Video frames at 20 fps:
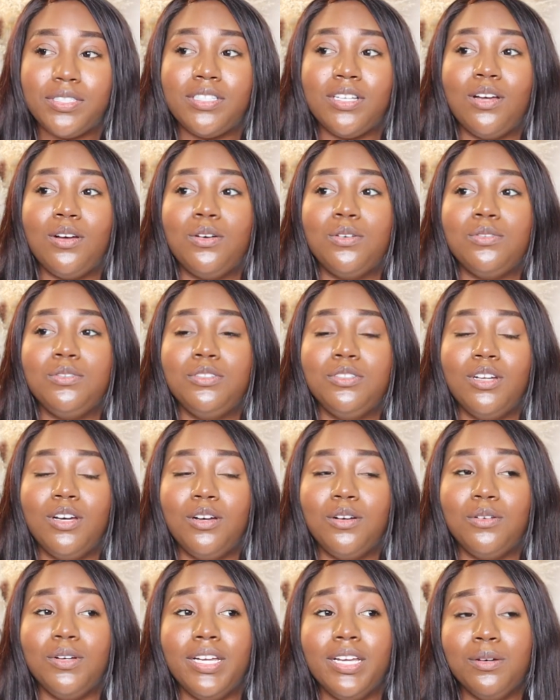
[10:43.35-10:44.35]
So, you
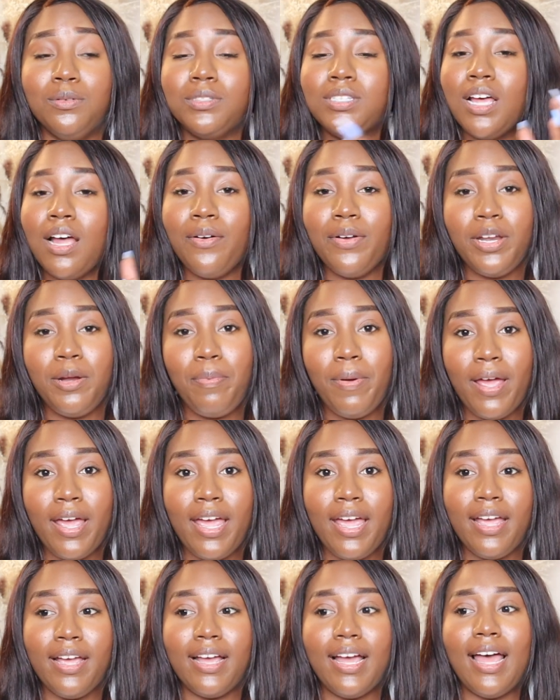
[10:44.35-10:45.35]
know, it was already
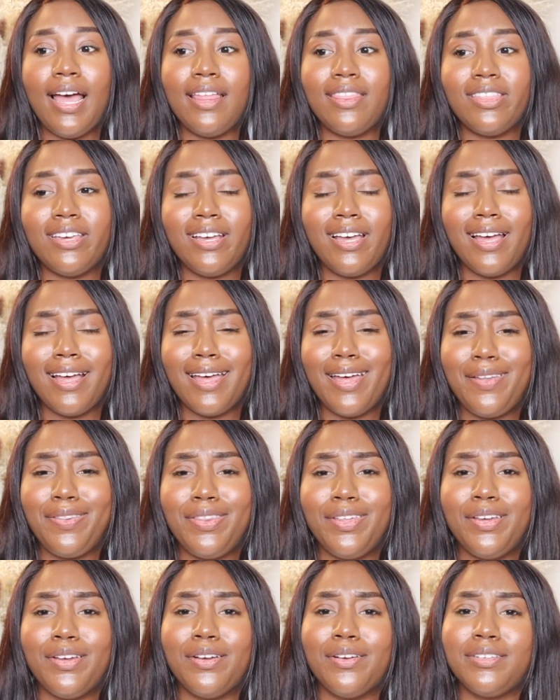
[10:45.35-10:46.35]
packed. I think I
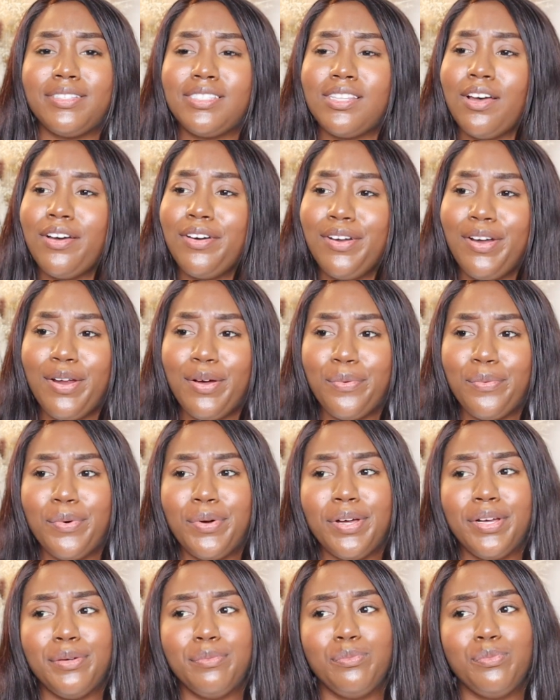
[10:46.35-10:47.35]
got there, started at
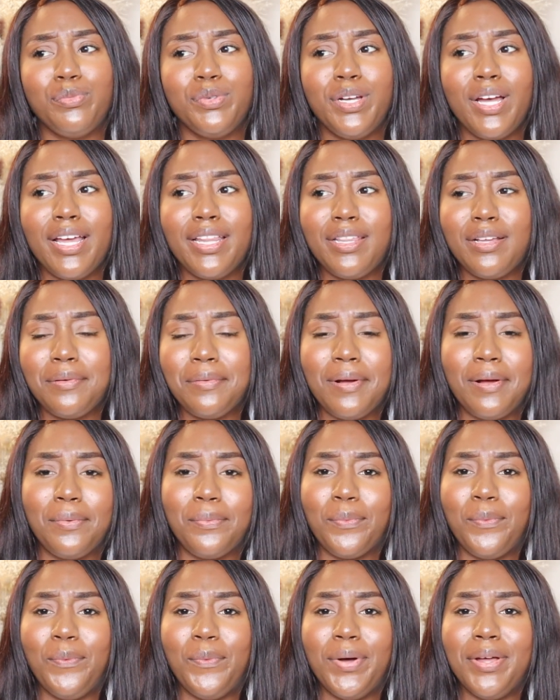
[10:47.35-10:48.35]
1. We got there
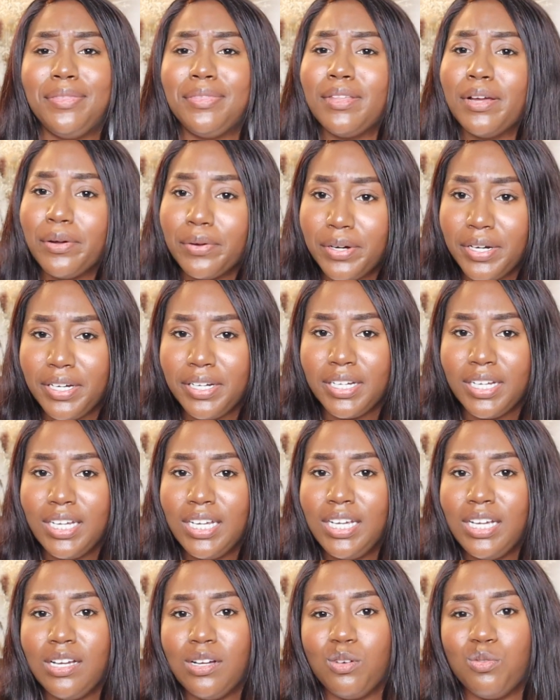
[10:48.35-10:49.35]
around 1:30,
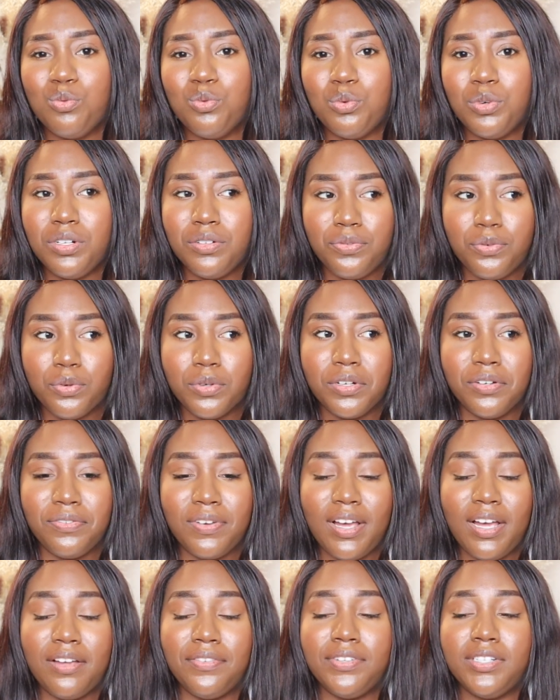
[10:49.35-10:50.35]

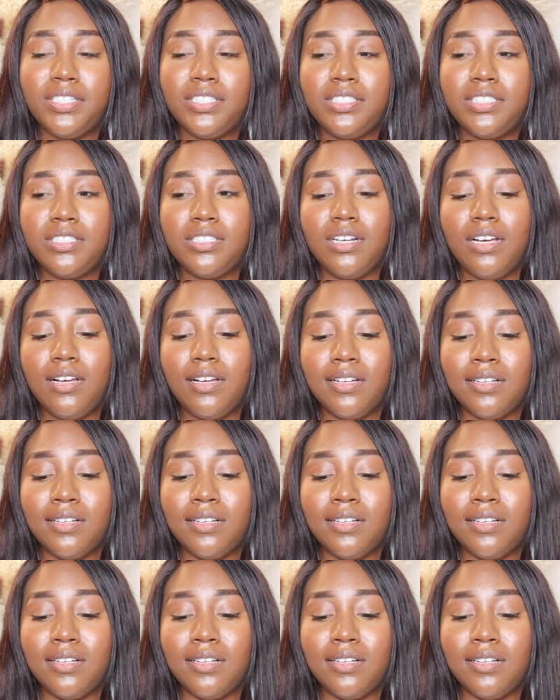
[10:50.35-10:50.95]
1:45-ish.